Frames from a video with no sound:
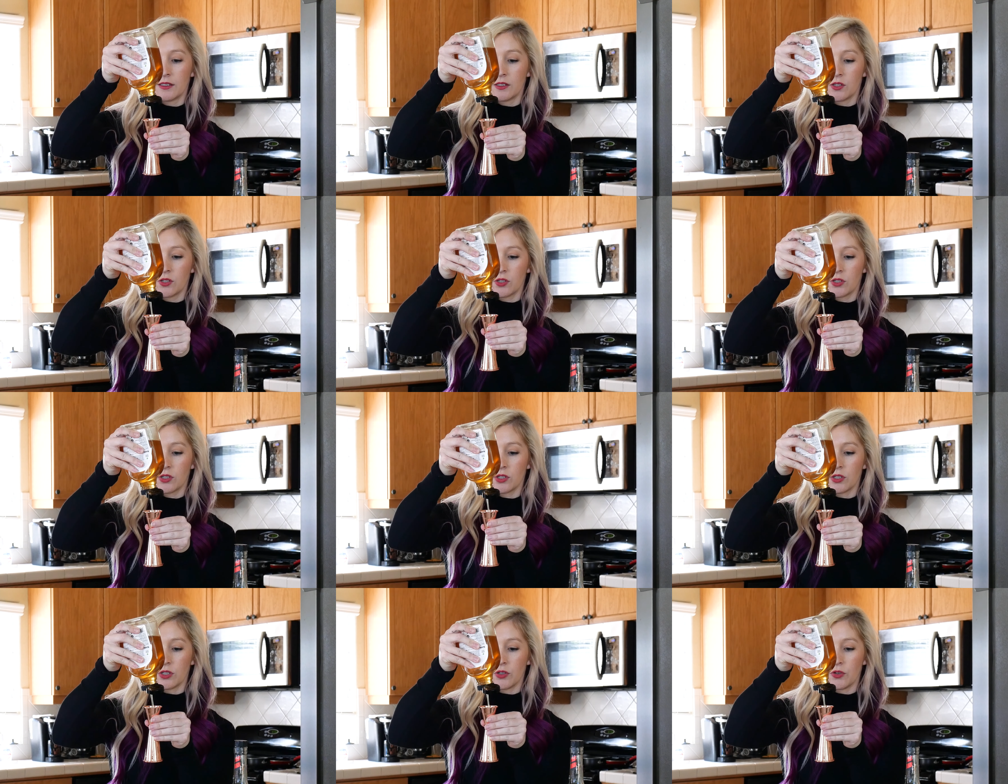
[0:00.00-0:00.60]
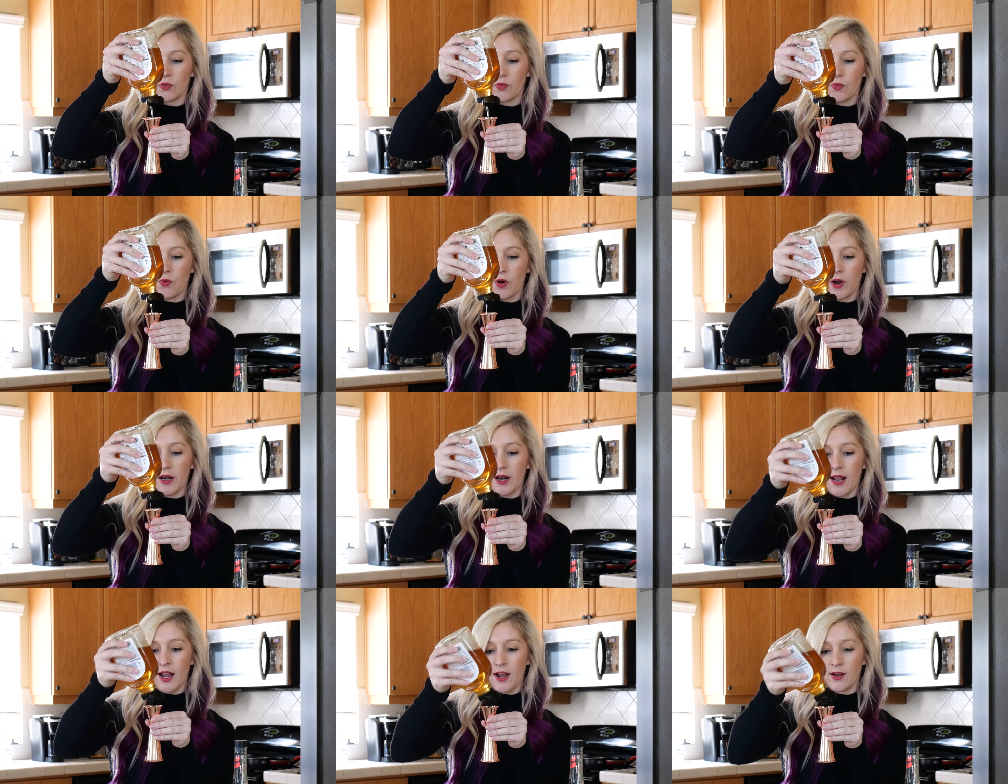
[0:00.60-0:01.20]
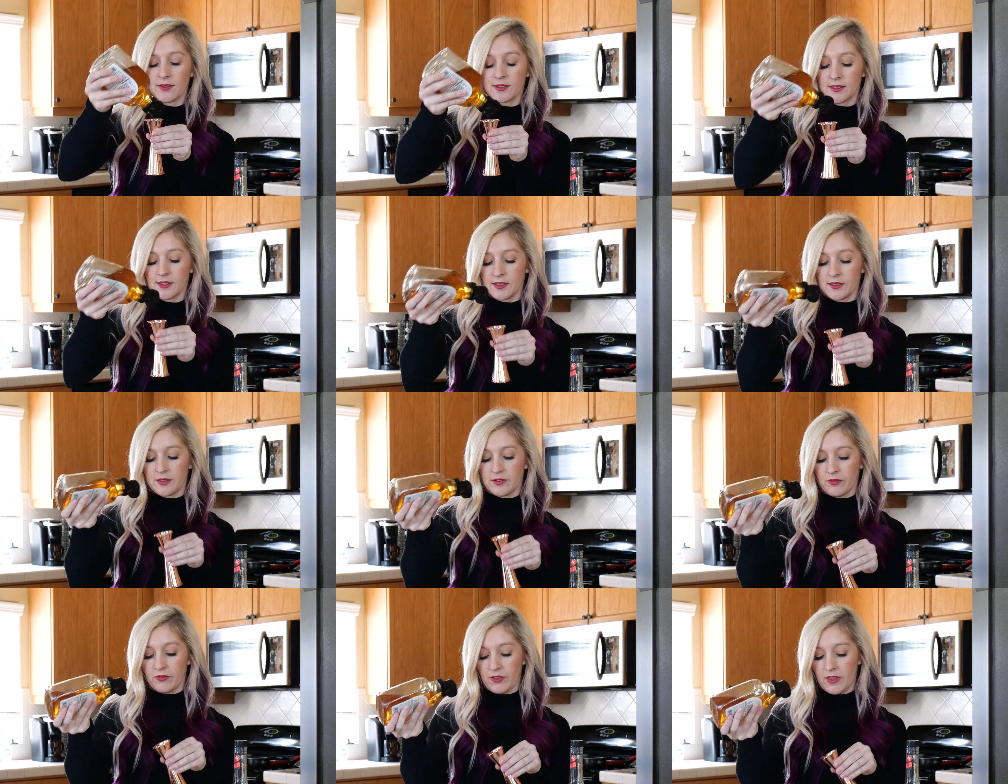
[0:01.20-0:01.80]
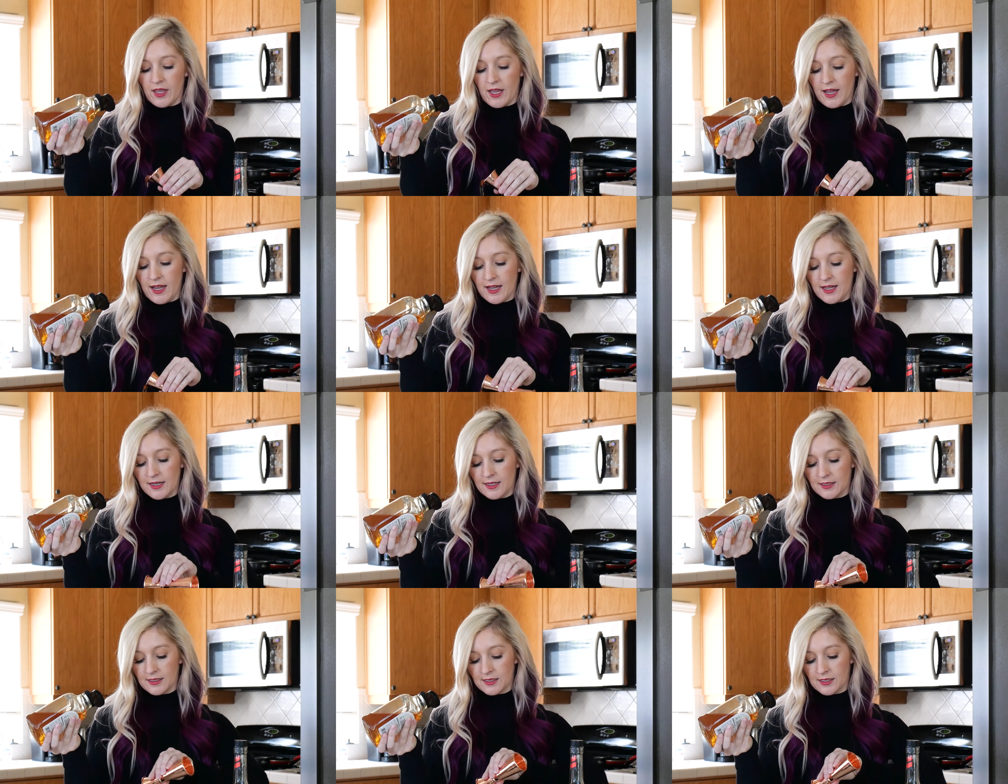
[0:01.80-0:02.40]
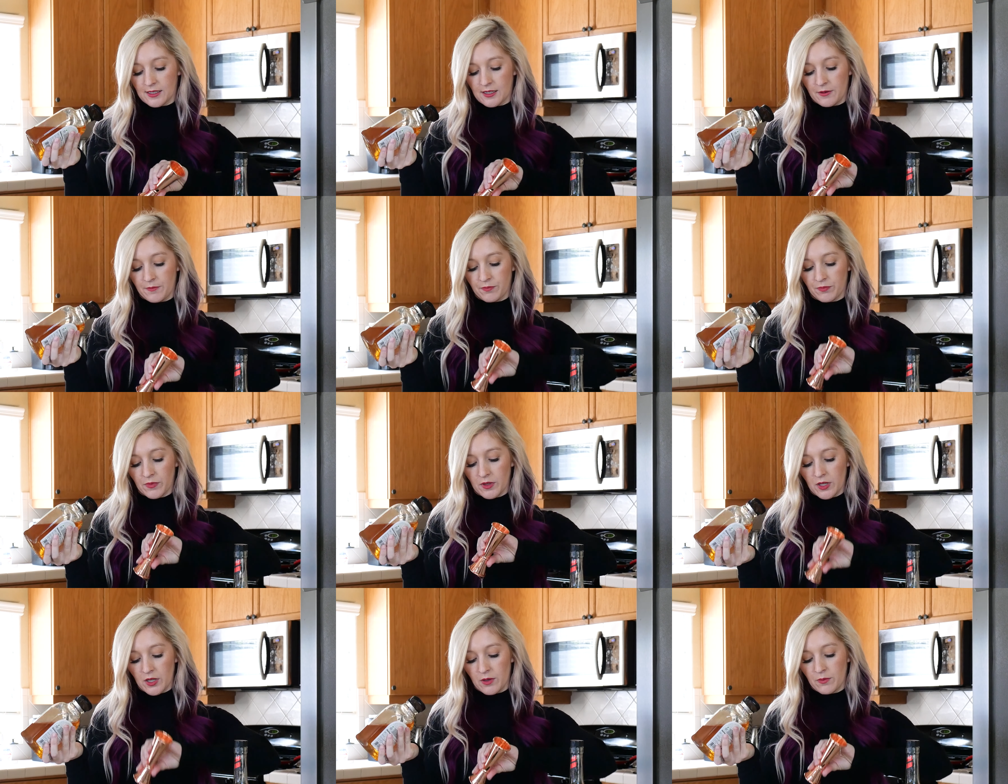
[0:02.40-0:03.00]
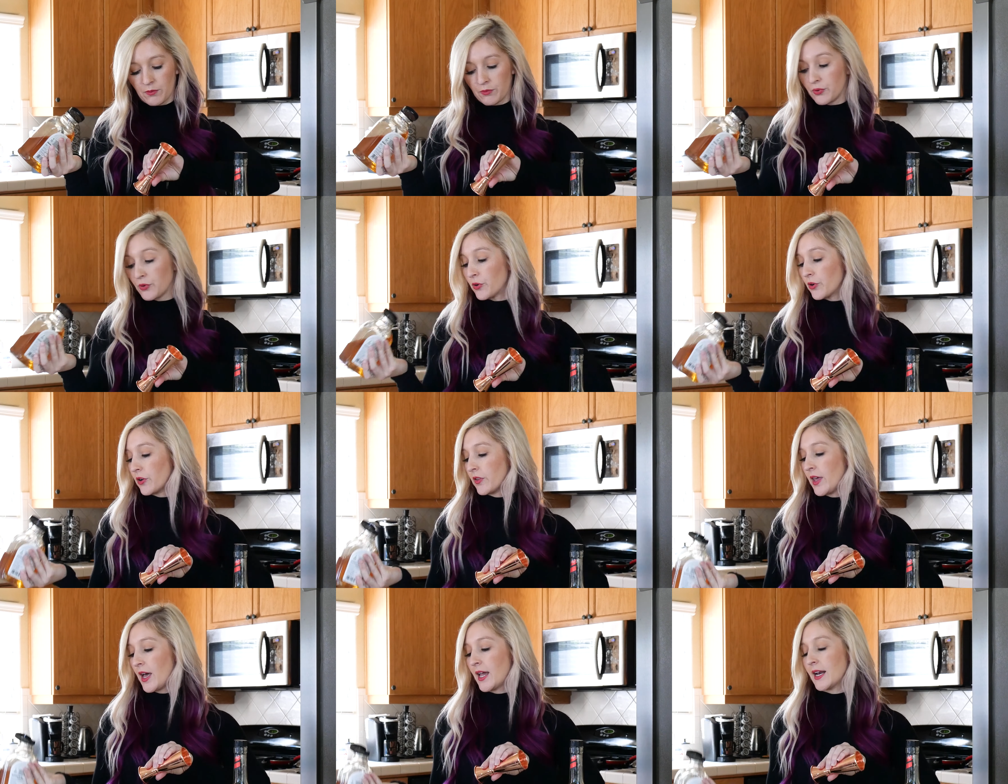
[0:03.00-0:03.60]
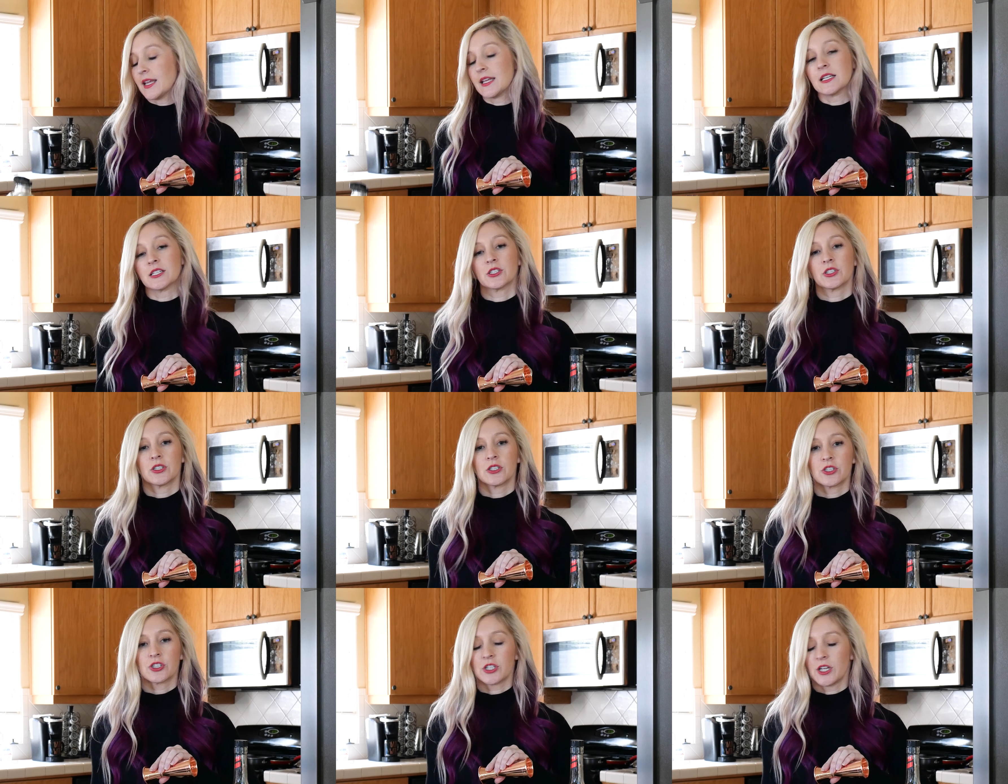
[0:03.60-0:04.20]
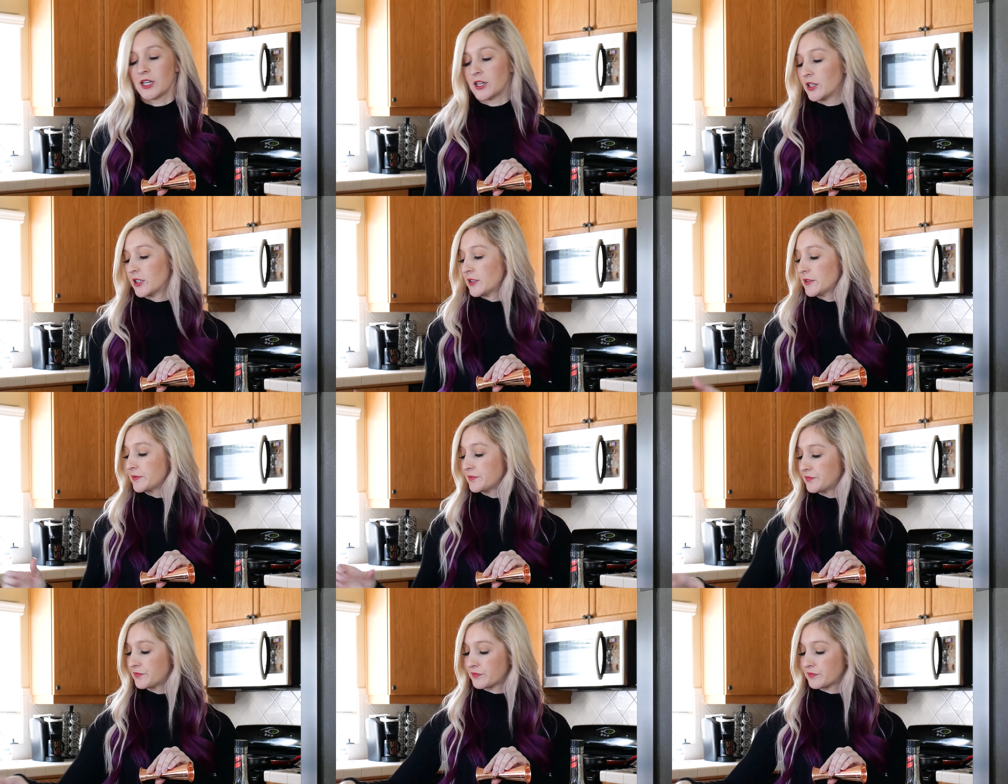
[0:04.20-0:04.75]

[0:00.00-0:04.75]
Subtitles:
So 1 ounce of that. Pour that into the shaker.